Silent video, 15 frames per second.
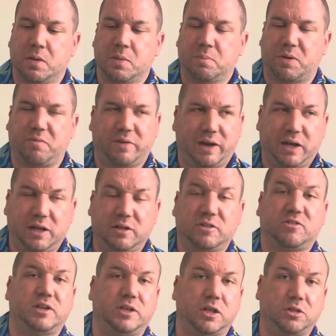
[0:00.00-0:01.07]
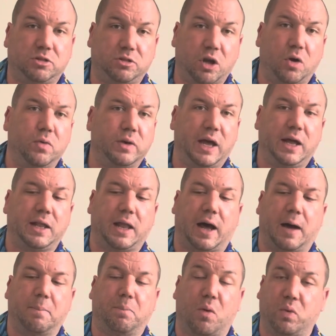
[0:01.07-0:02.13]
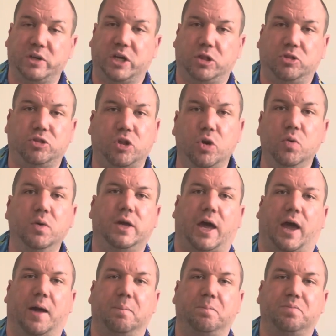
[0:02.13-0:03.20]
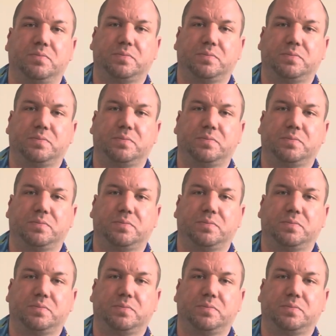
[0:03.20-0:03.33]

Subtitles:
But in reality, you don't get that. But what you do get